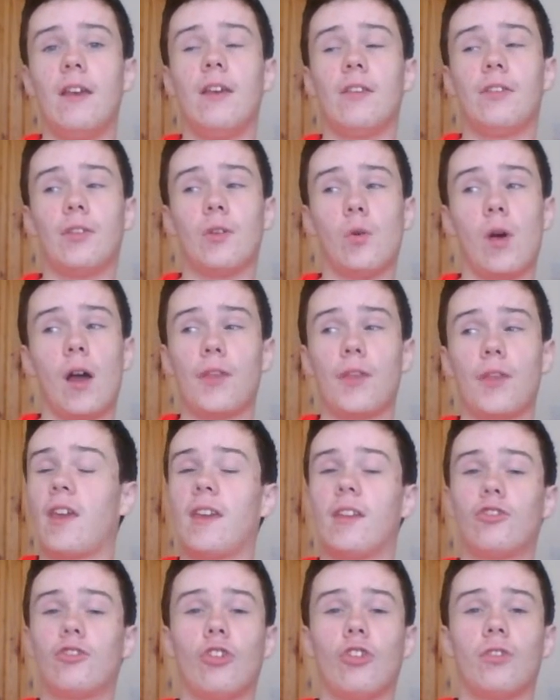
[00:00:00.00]
So I
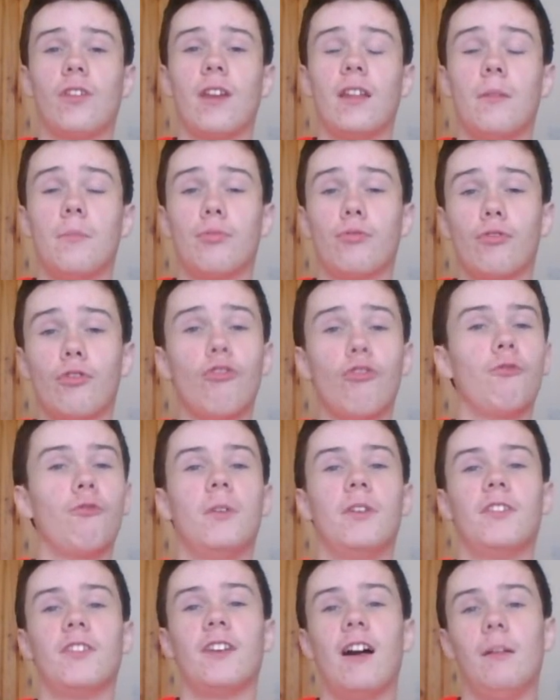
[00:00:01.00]
think just an
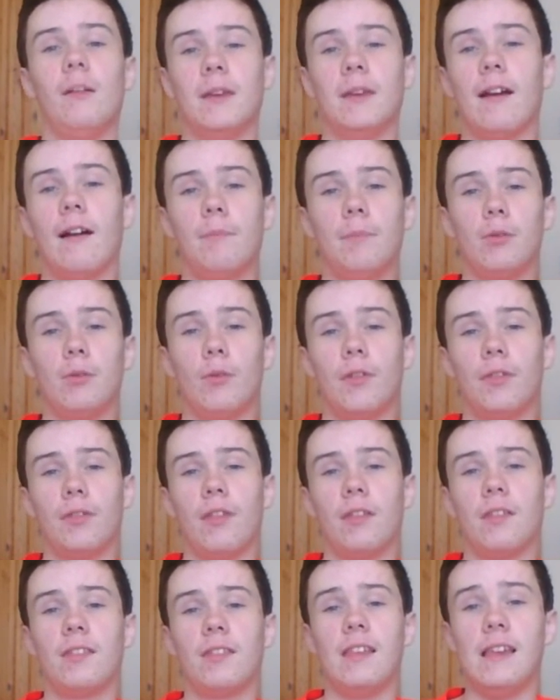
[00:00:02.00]
improvement I'll be happy with
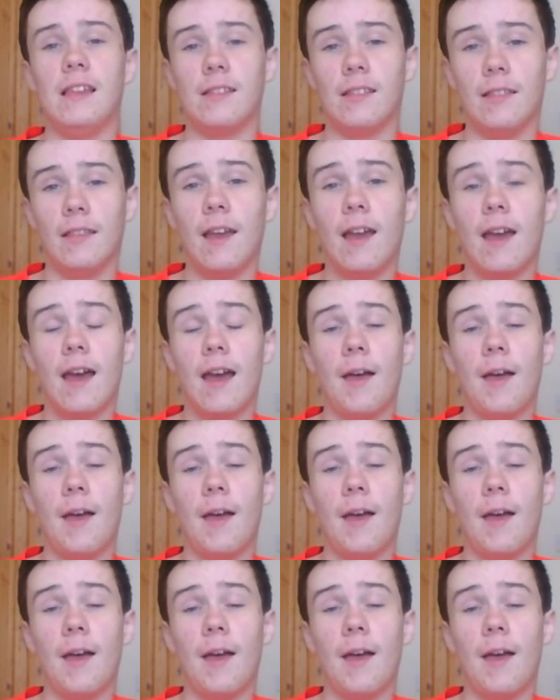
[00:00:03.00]
this season,